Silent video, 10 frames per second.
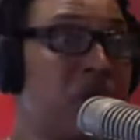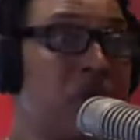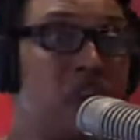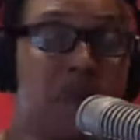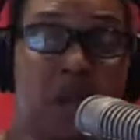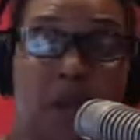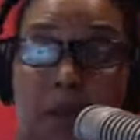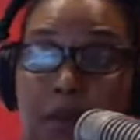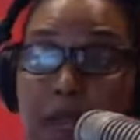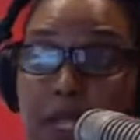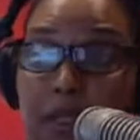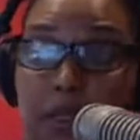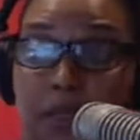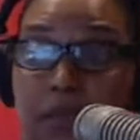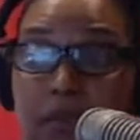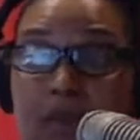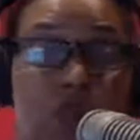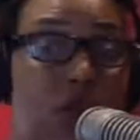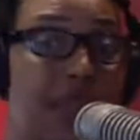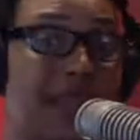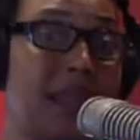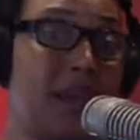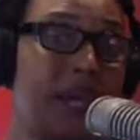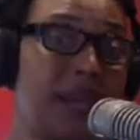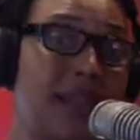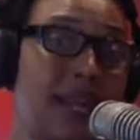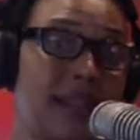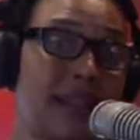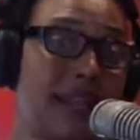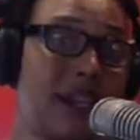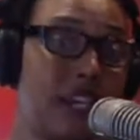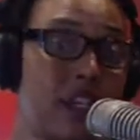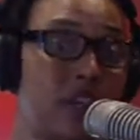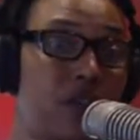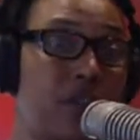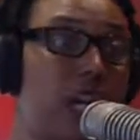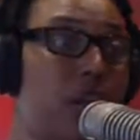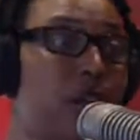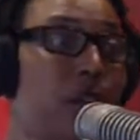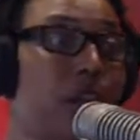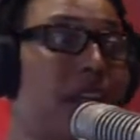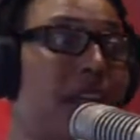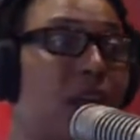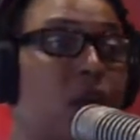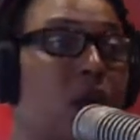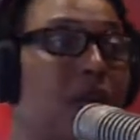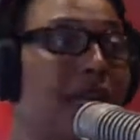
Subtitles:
for a couple of months. So let them be connected to their industry so that they can work.